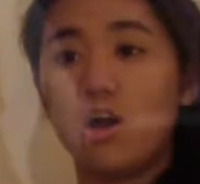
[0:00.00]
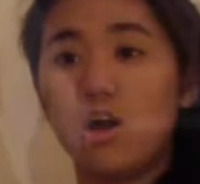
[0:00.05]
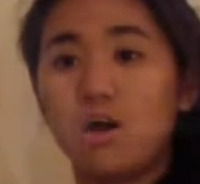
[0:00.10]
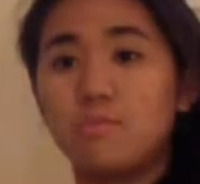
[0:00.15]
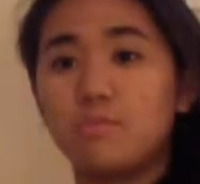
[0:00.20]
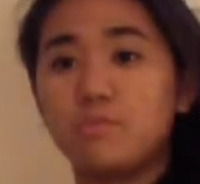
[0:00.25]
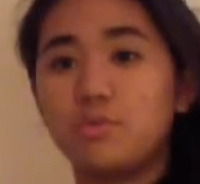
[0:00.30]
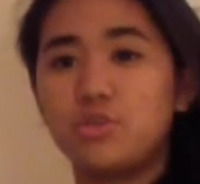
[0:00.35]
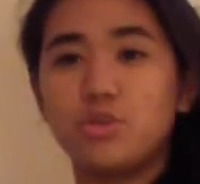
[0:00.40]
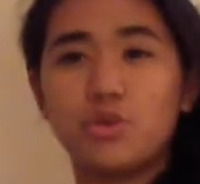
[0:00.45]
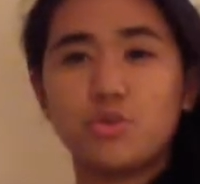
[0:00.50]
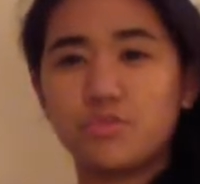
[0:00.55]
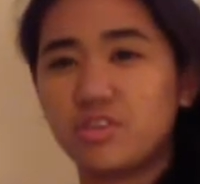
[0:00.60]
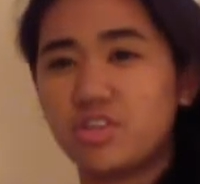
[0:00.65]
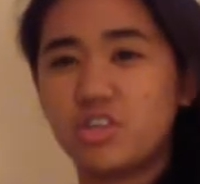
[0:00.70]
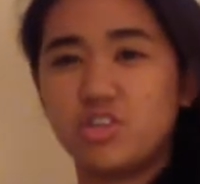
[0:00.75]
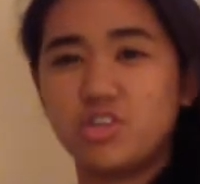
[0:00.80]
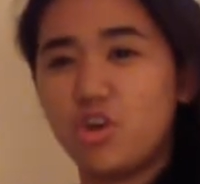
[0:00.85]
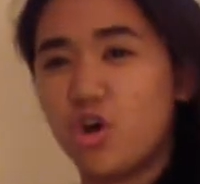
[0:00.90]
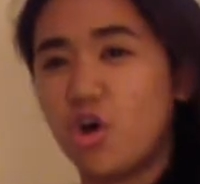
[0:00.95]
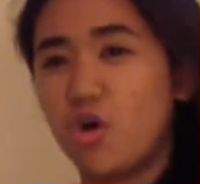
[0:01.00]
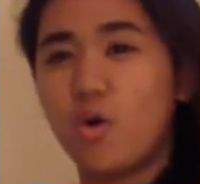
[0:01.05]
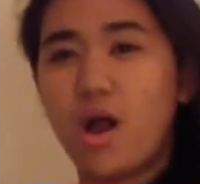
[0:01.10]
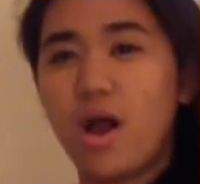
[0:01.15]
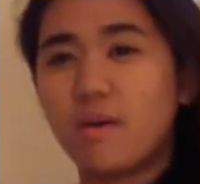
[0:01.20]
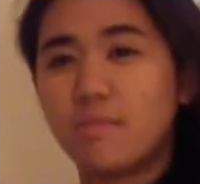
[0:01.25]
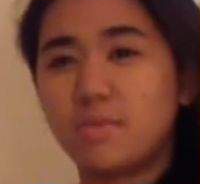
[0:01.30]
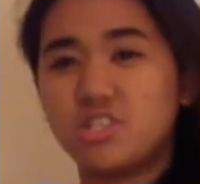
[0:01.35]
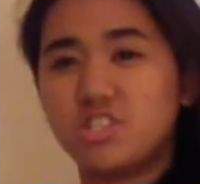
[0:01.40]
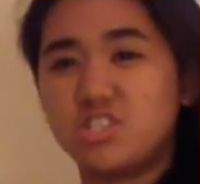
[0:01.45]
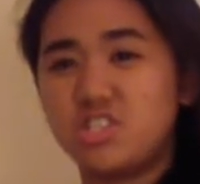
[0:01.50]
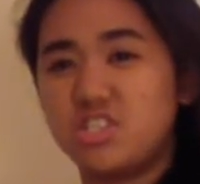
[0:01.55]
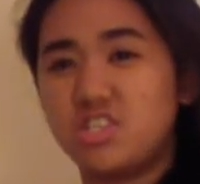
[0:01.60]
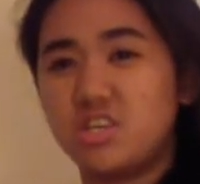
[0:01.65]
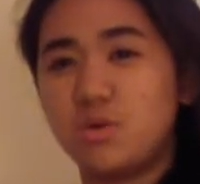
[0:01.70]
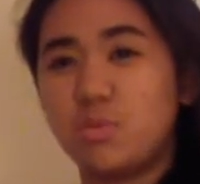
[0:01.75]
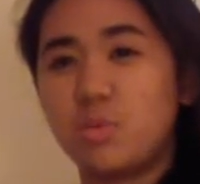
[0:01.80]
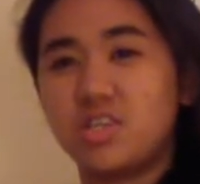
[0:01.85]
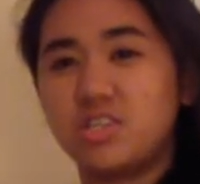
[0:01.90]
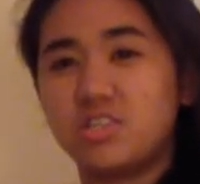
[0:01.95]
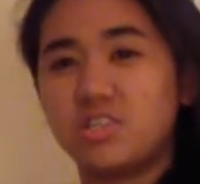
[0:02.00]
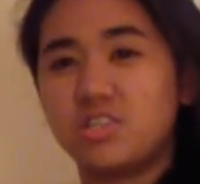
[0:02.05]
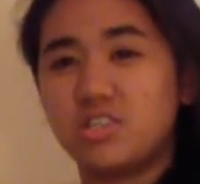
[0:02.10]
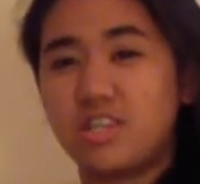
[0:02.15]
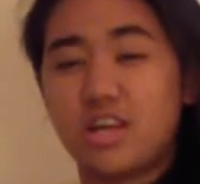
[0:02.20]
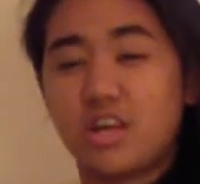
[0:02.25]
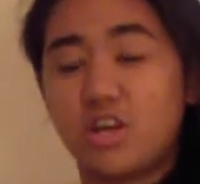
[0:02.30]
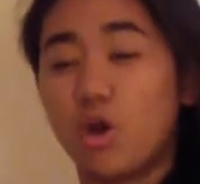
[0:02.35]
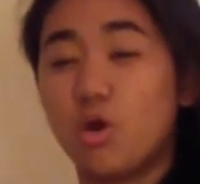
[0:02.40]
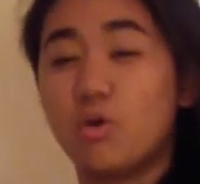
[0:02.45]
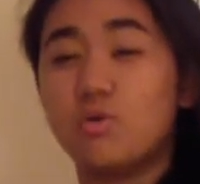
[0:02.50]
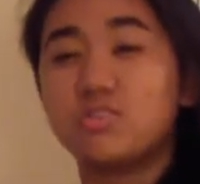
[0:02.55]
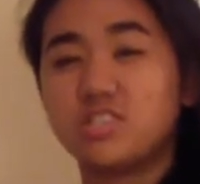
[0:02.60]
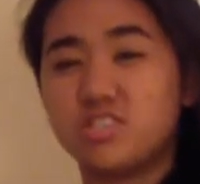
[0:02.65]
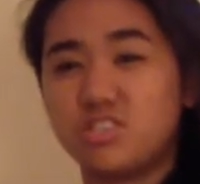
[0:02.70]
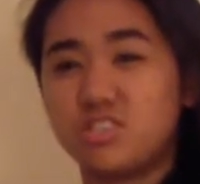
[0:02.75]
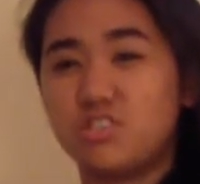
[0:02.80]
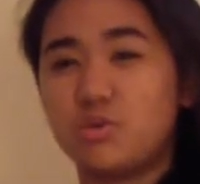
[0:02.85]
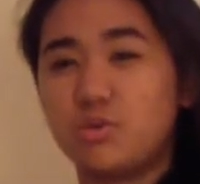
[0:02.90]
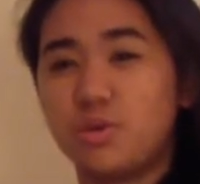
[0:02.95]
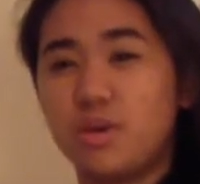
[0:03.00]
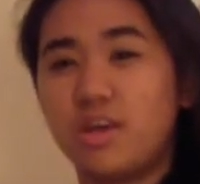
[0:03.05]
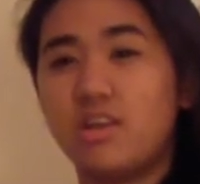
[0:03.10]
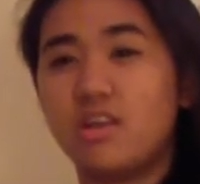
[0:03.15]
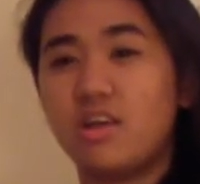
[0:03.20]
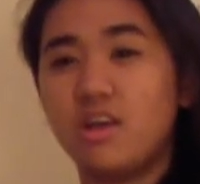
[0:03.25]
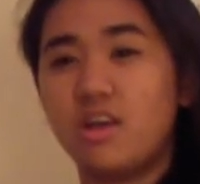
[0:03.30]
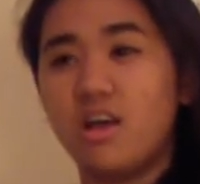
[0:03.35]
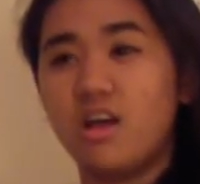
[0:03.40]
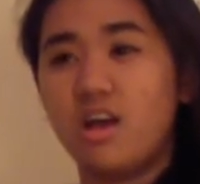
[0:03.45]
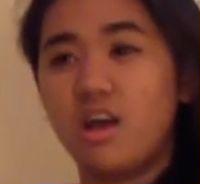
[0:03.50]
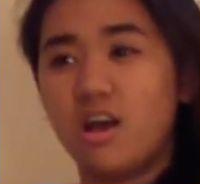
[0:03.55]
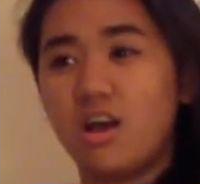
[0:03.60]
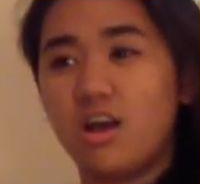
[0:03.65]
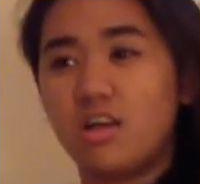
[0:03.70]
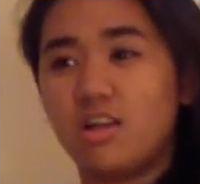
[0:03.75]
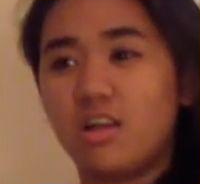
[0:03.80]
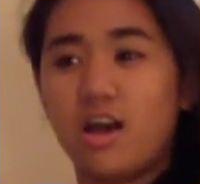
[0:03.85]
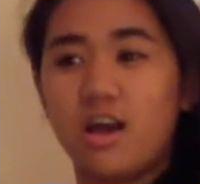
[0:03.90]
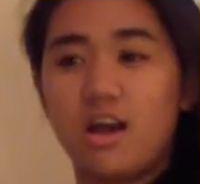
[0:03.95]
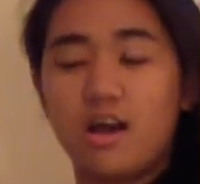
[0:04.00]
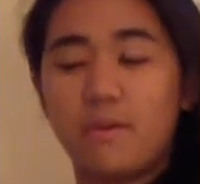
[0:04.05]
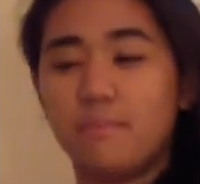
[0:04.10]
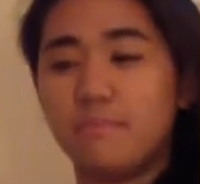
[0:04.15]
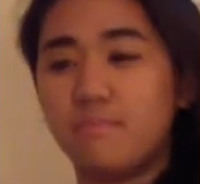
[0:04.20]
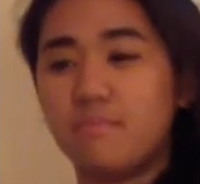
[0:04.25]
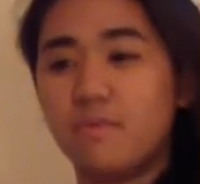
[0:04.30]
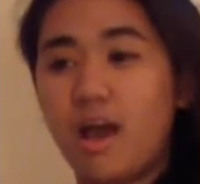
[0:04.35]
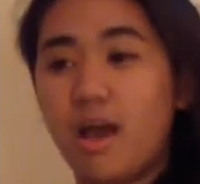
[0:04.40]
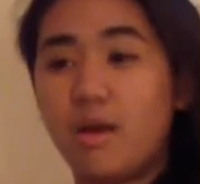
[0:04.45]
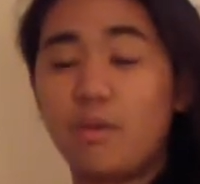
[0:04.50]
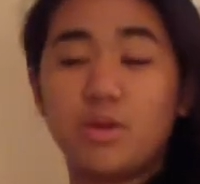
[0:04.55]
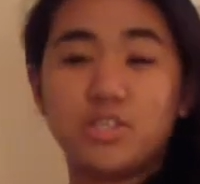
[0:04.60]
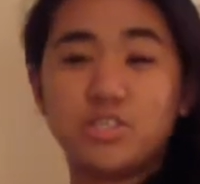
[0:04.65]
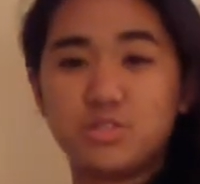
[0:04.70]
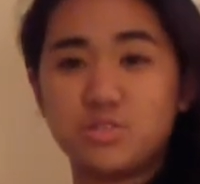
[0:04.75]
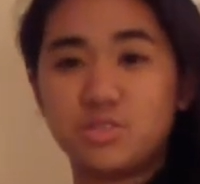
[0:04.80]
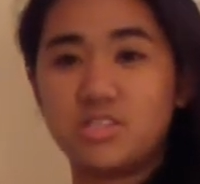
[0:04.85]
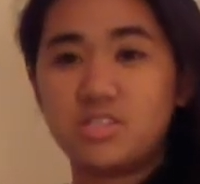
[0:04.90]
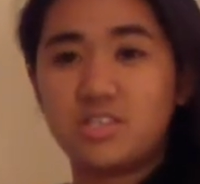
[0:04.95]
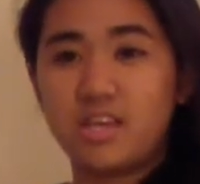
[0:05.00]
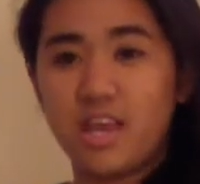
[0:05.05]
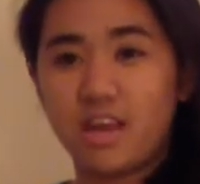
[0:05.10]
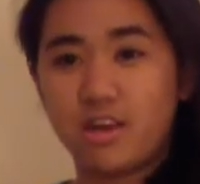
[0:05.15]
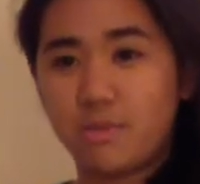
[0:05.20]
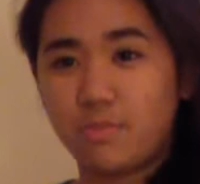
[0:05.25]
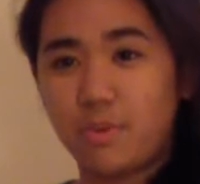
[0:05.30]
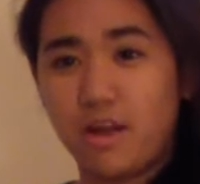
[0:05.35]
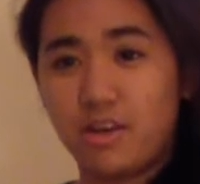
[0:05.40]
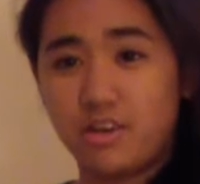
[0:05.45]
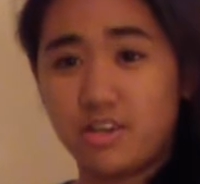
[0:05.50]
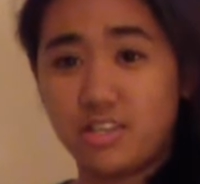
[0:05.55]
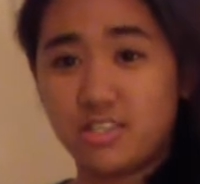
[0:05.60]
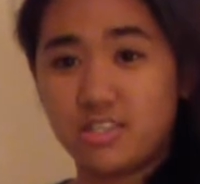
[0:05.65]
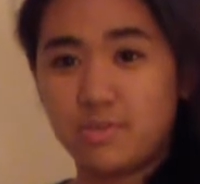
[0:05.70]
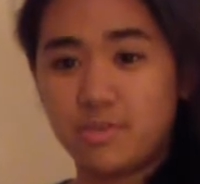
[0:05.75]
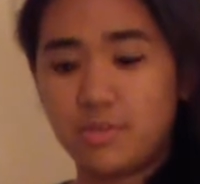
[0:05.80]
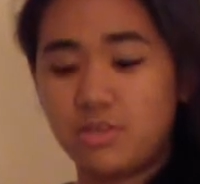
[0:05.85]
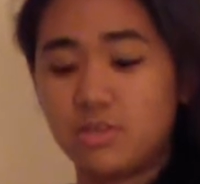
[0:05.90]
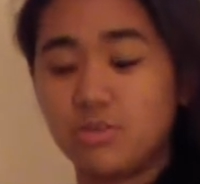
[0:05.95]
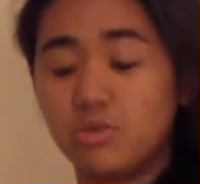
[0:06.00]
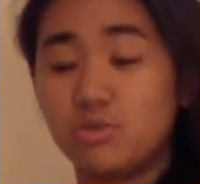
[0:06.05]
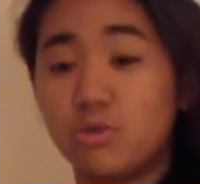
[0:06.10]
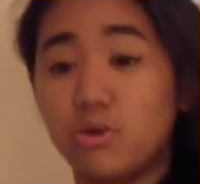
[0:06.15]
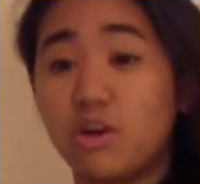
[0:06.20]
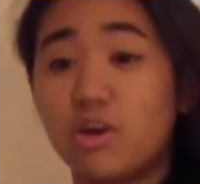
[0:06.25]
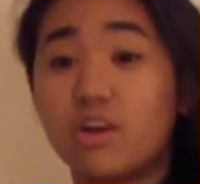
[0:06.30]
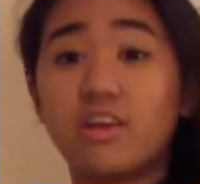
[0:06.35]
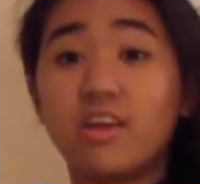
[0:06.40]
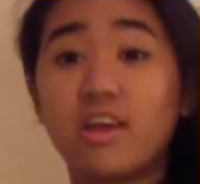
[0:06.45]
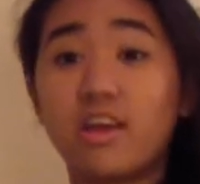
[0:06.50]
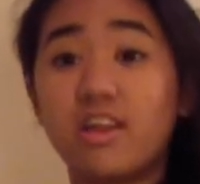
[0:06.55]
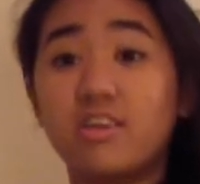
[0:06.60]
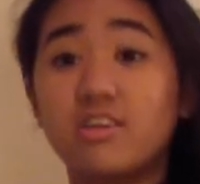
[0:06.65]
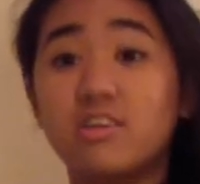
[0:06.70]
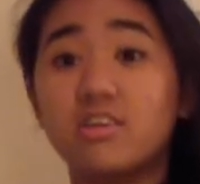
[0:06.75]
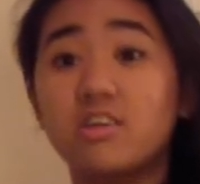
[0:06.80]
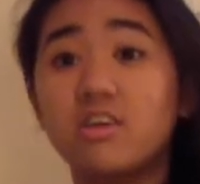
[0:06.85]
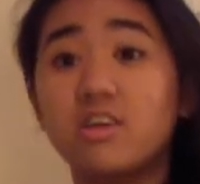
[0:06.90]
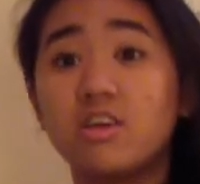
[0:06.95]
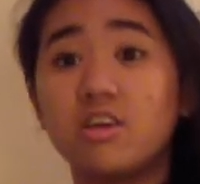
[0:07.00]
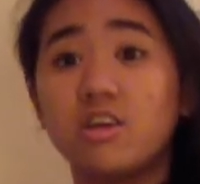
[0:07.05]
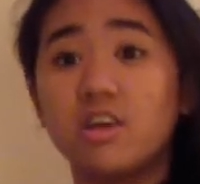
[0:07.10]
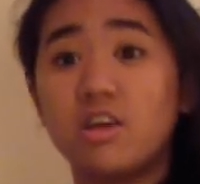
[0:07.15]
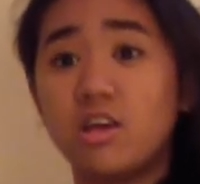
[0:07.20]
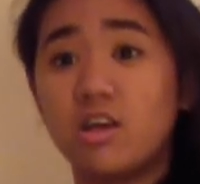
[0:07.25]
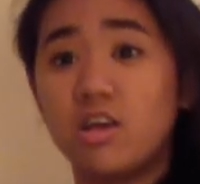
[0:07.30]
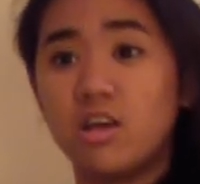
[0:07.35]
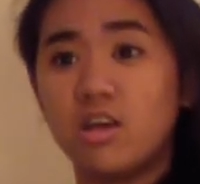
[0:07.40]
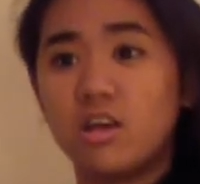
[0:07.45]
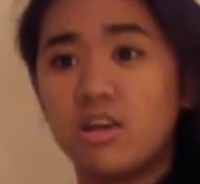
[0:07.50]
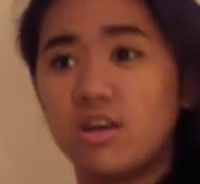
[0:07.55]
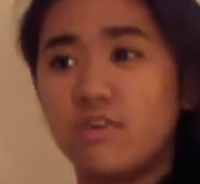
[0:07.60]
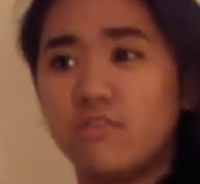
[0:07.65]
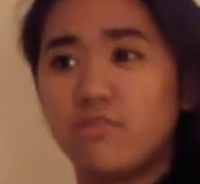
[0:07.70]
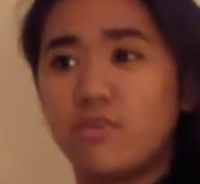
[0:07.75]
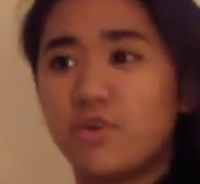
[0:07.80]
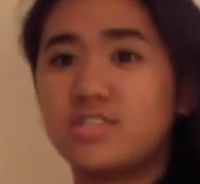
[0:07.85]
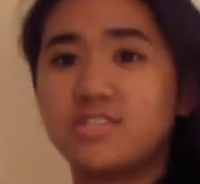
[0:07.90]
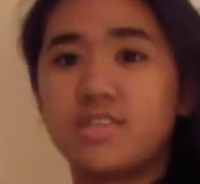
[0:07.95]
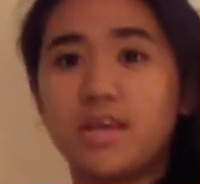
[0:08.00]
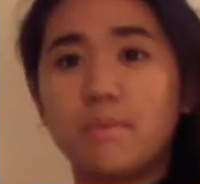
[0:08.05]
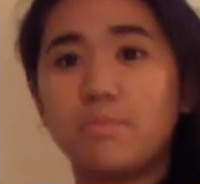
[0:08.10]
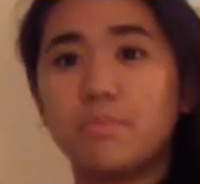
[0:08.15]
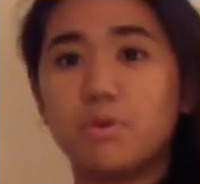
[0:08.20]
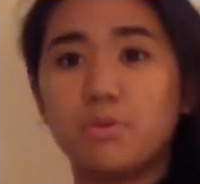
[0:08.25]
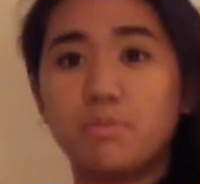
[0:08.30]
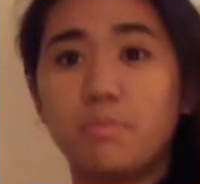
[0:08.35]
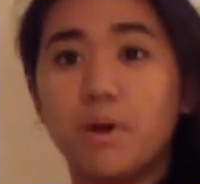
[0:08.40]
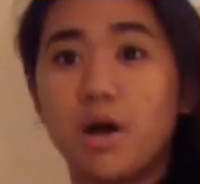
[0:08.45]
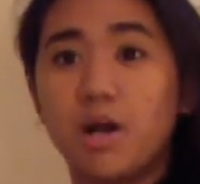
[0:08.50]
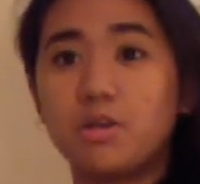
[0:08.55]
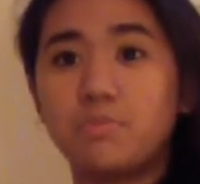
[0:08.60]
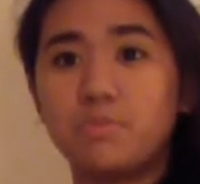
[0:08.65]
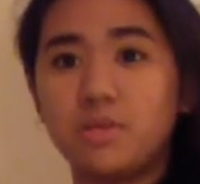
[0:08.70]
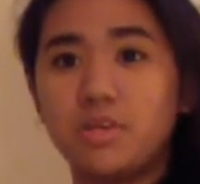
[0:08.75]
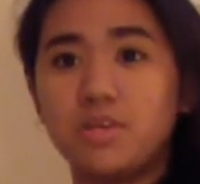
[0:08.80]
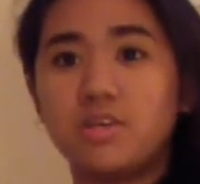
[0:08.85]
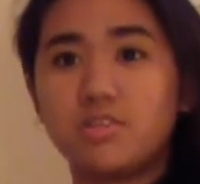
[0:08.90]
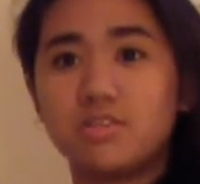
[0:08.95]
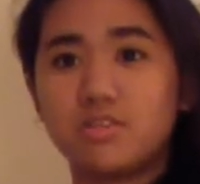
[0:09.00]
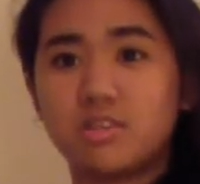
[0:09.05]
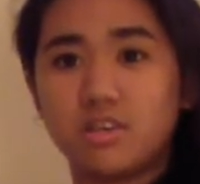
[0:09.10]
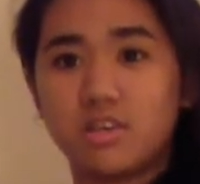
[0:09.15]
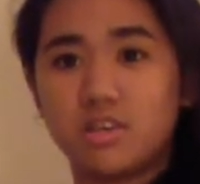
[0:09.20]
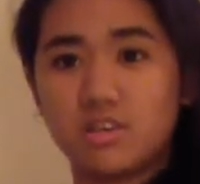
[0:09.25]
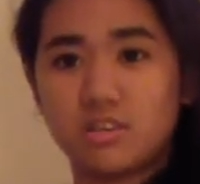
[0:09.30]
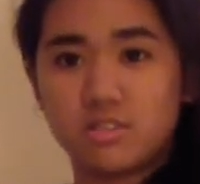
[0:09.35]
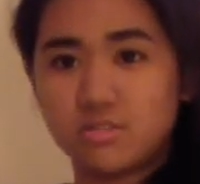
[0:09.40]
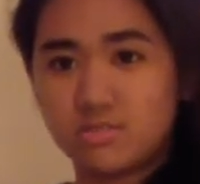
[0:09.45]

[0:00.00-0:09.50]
Um, you don't really know how much detail that goes into it. Um, I went to the Harry Potter exhibit in New York, and for example, Buckbeak, the